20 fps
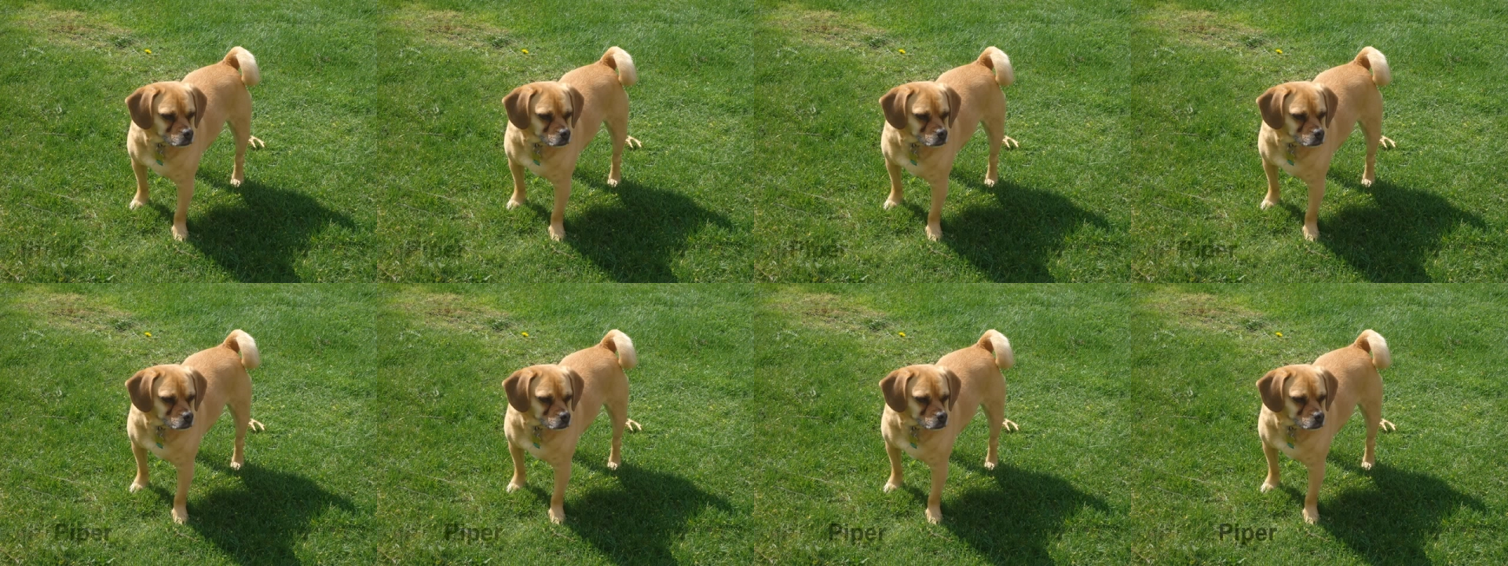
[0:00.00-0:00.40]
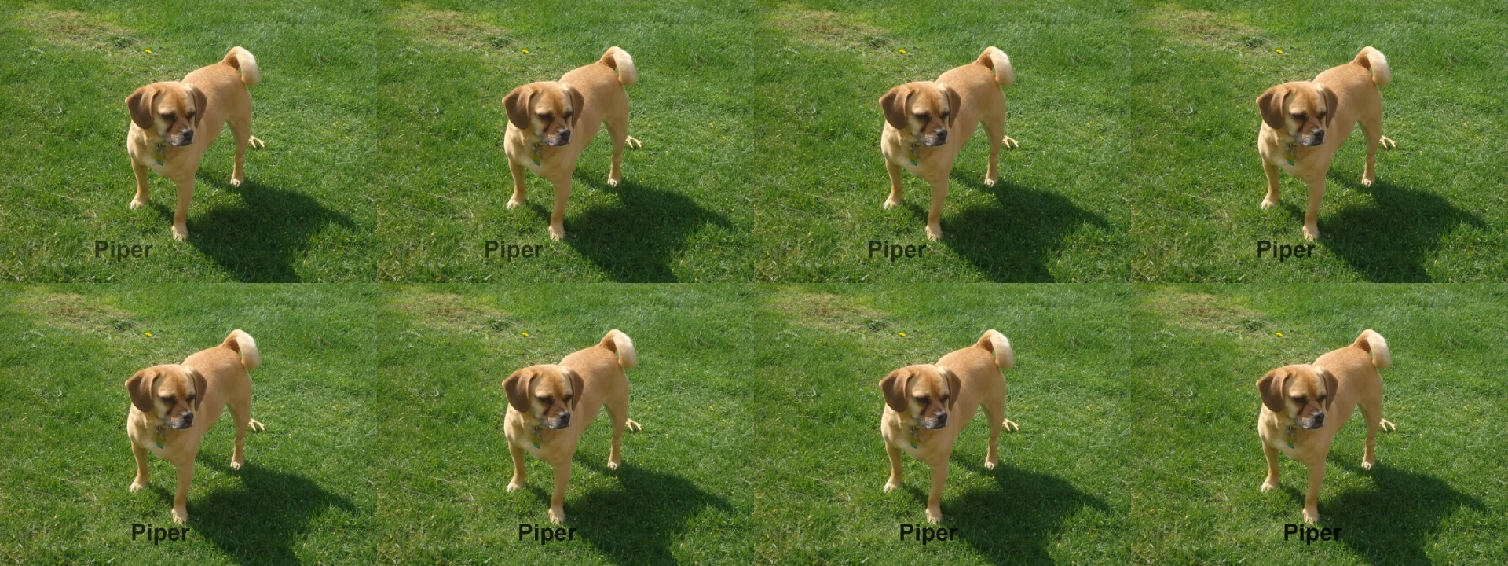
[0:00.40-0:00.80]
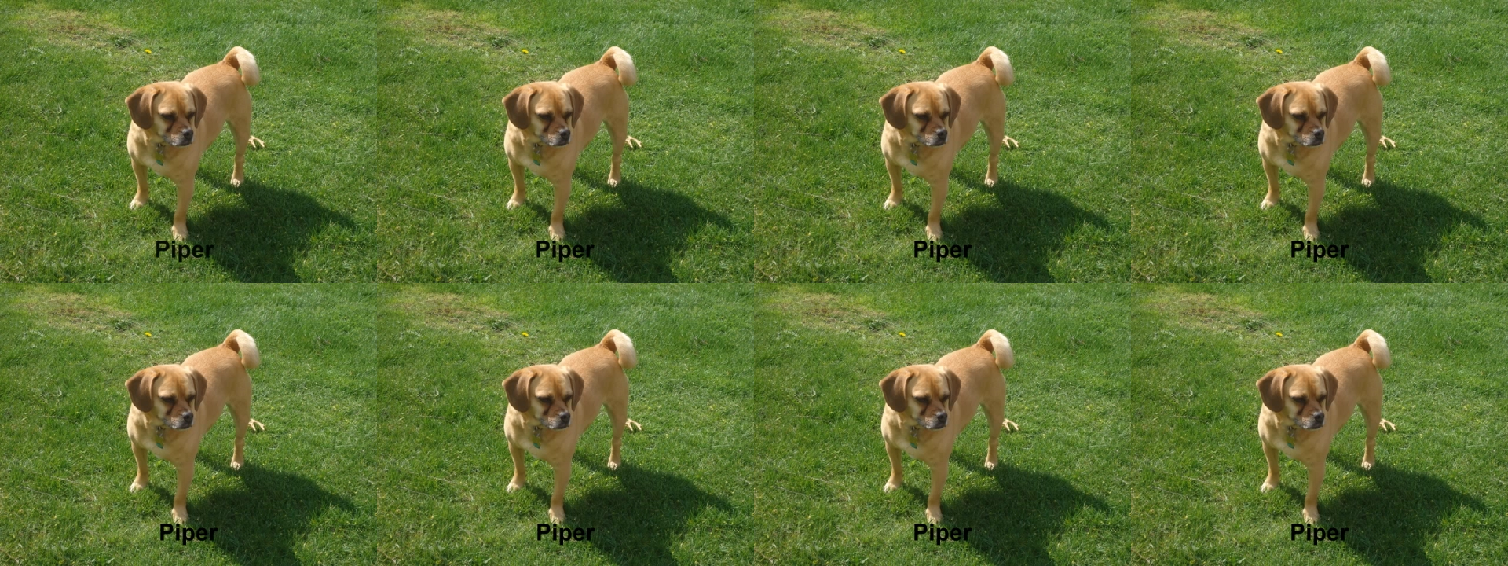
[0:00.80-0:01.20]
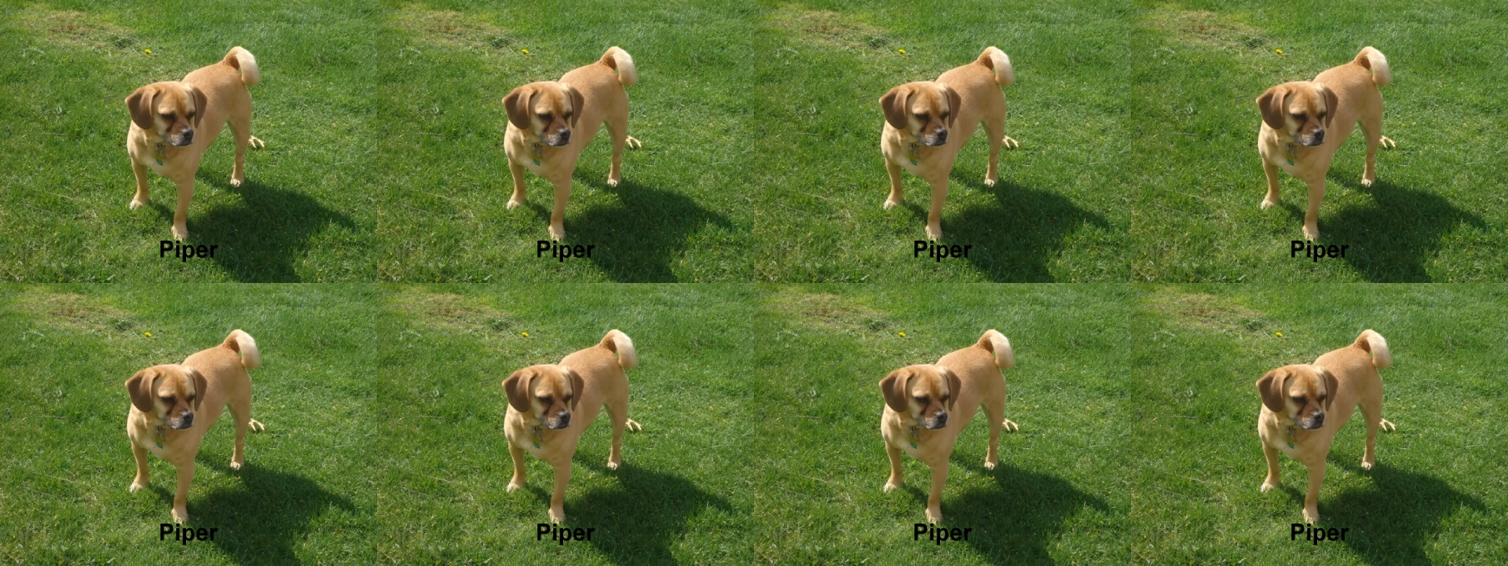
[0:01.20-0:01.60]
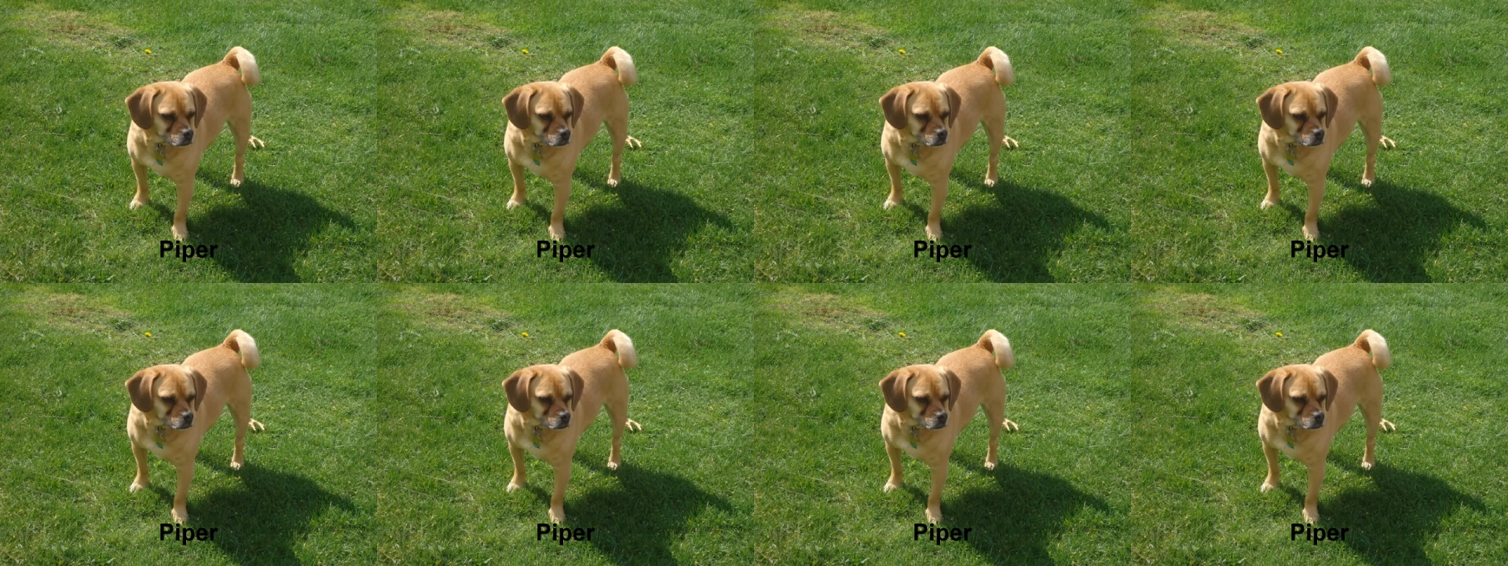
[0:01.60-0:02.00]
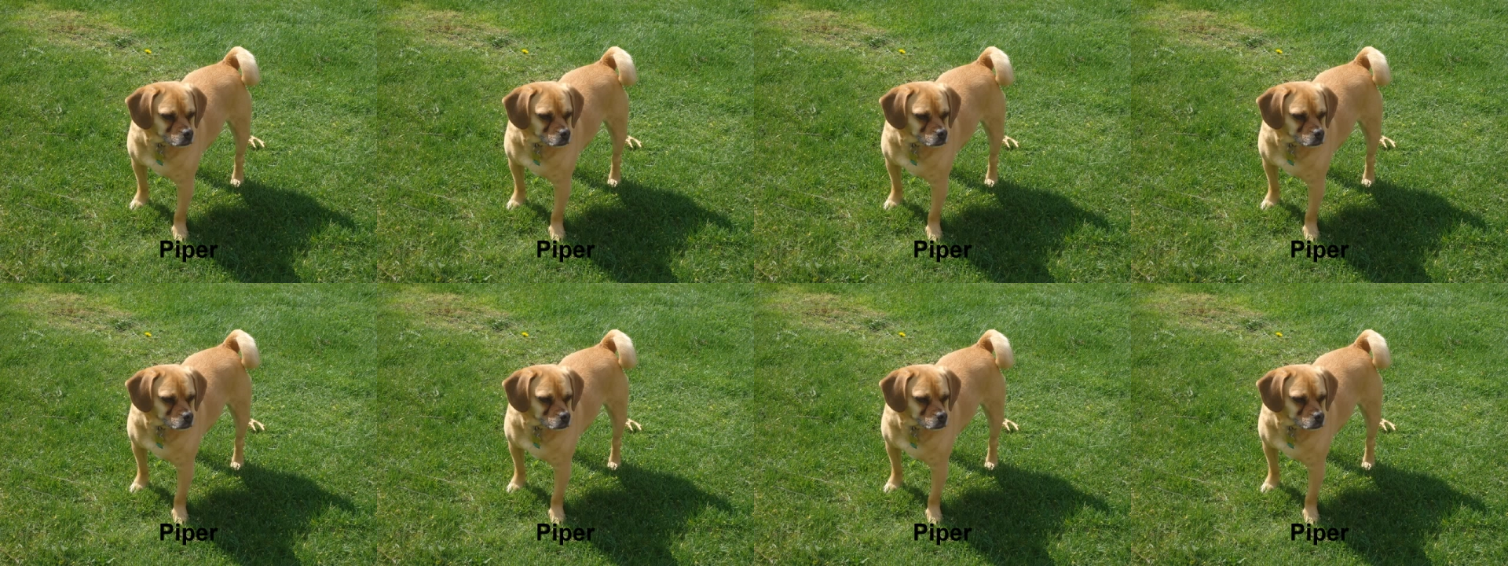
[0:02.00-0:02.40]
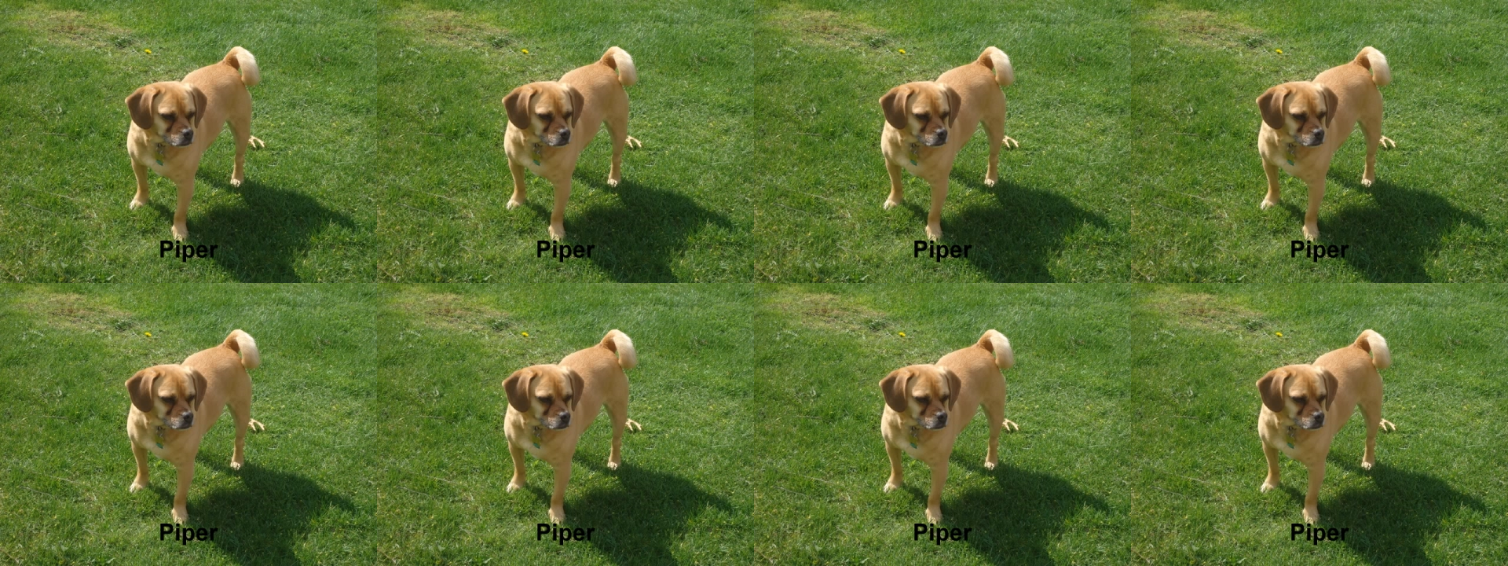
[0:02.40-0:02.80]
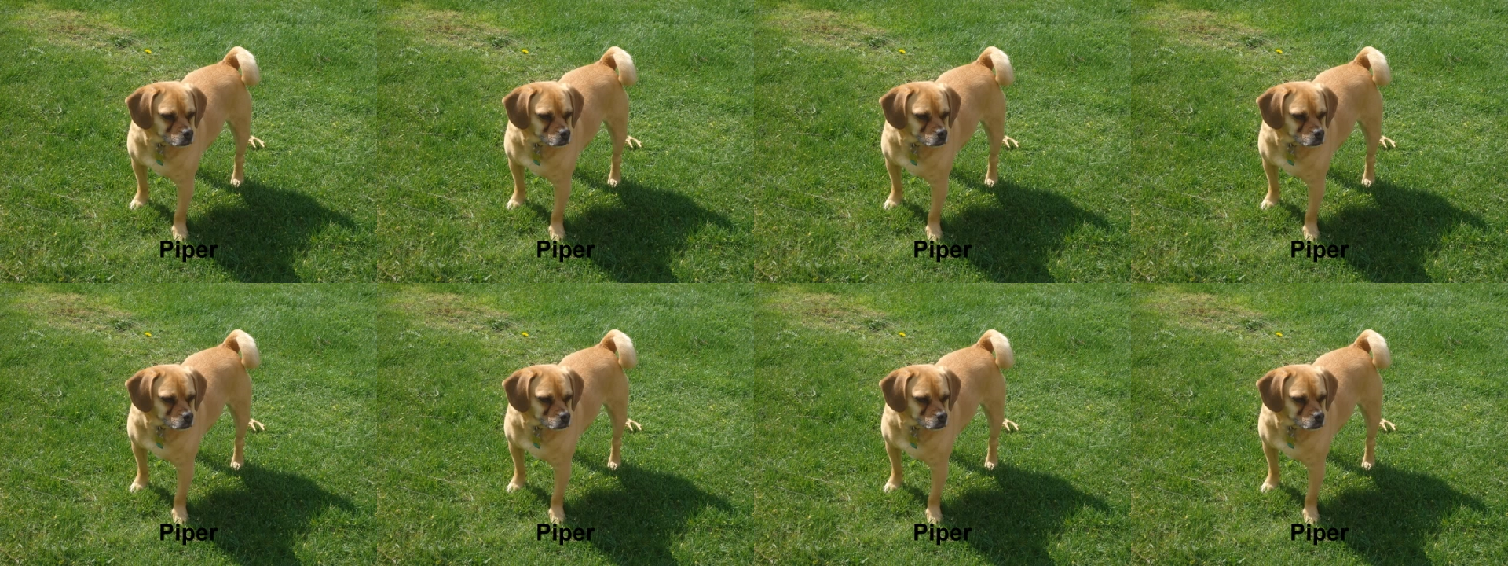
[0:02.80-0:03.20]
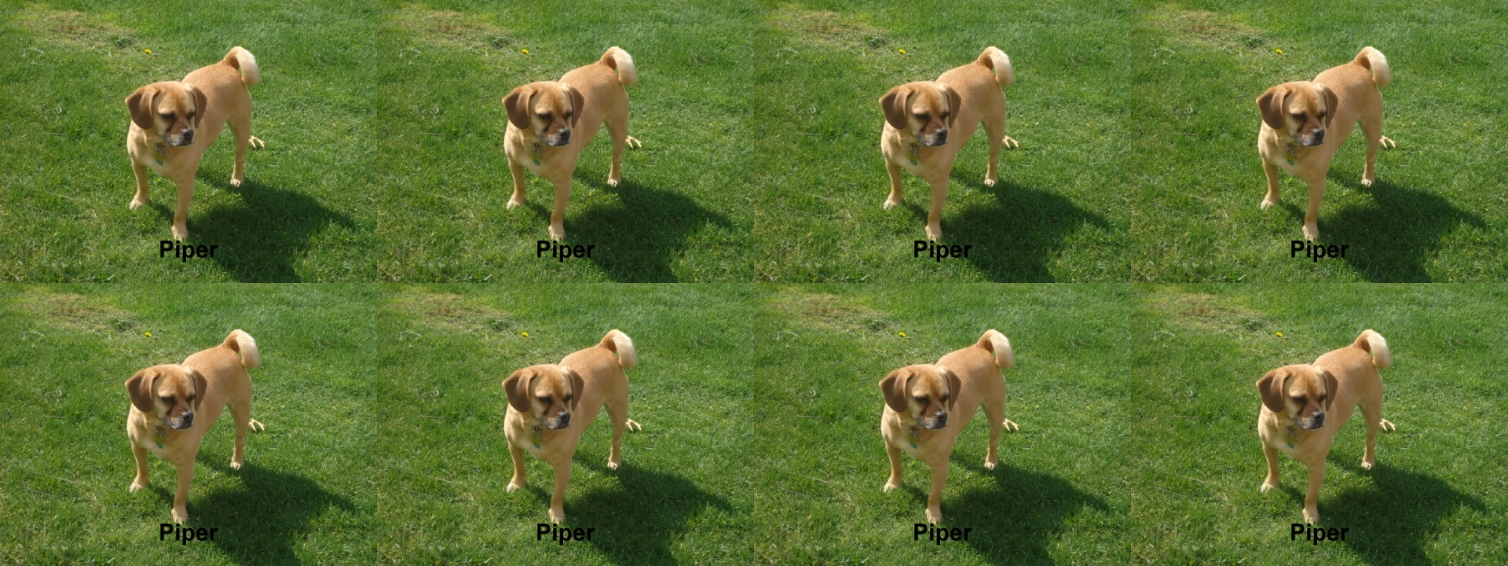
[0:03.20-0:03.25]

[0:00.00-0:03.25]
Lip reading: (no speaker visible)